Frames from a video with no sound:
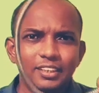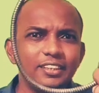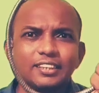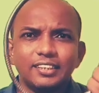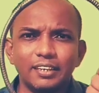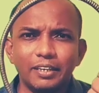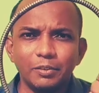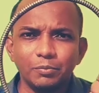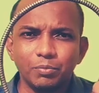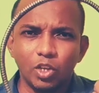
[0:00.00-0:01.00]
This is a
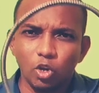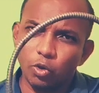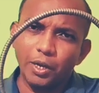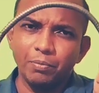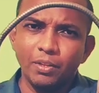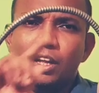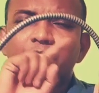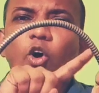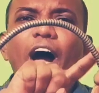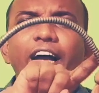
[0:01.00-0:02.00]
circle, okay.
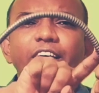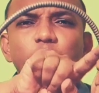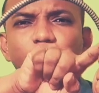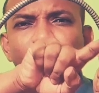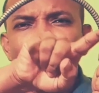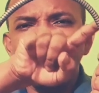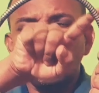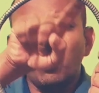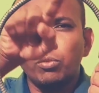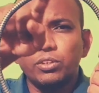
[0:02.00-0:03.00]
Now I need to
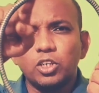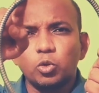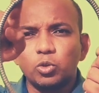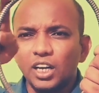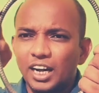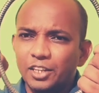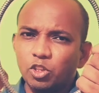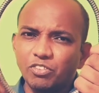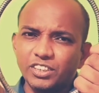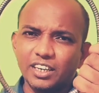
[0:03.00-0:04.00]
find the total
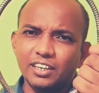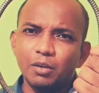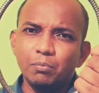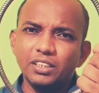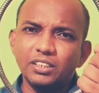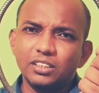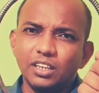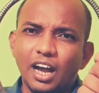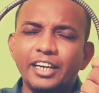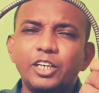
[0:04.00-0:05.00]
length of a circle,
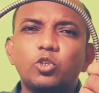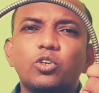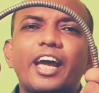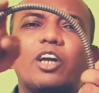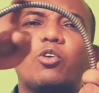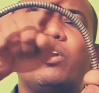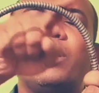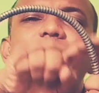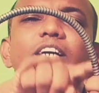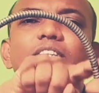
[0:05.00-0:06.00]
means I need to
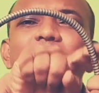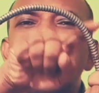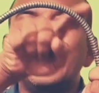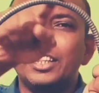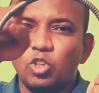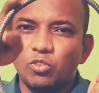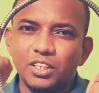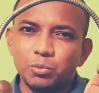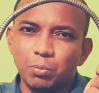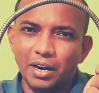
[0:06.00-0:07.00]
calculate the length
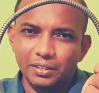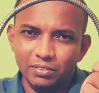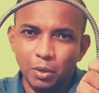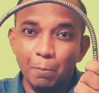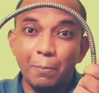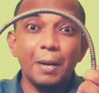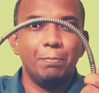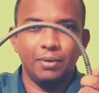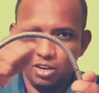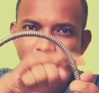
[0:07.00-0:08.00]
of this part, the
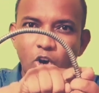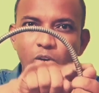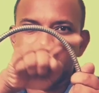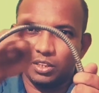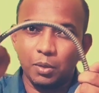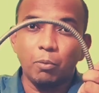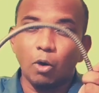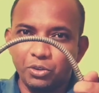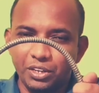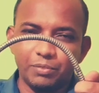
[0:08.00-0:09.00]
brim, the
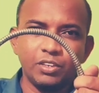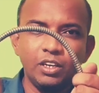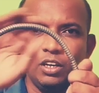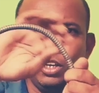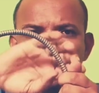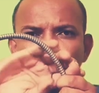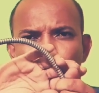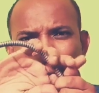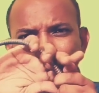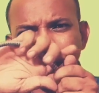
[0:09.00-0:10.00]
boundary.
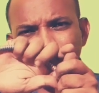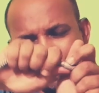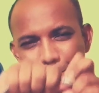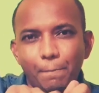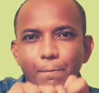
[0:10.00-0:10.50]
So better